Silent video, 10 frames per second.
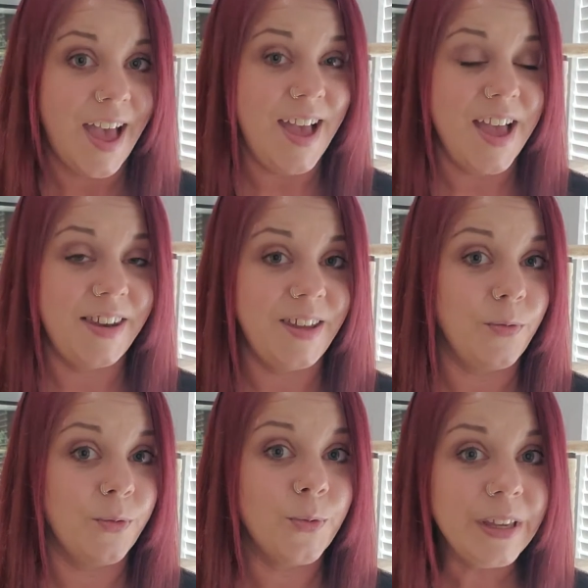and it
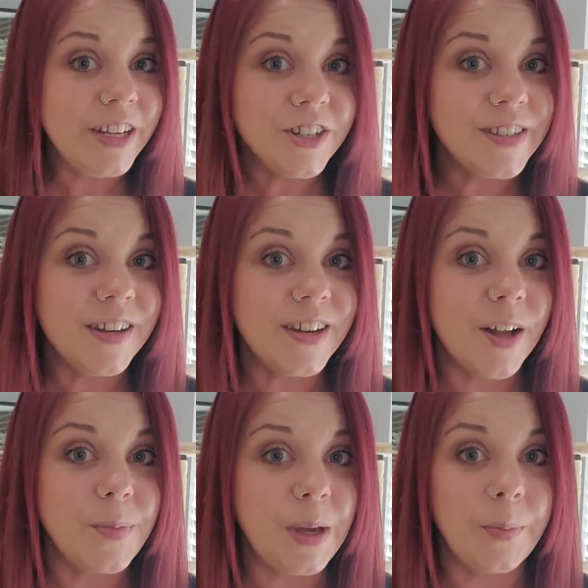really just ended
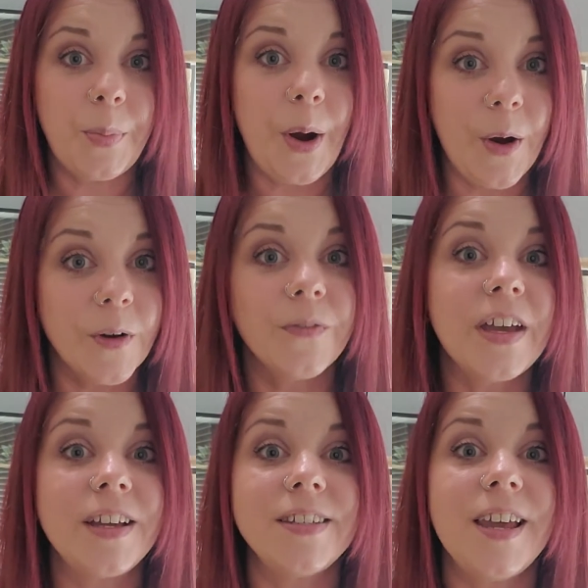up being
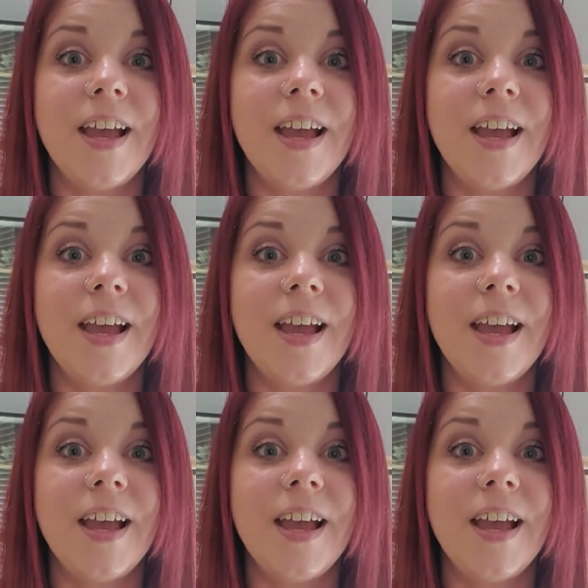perfect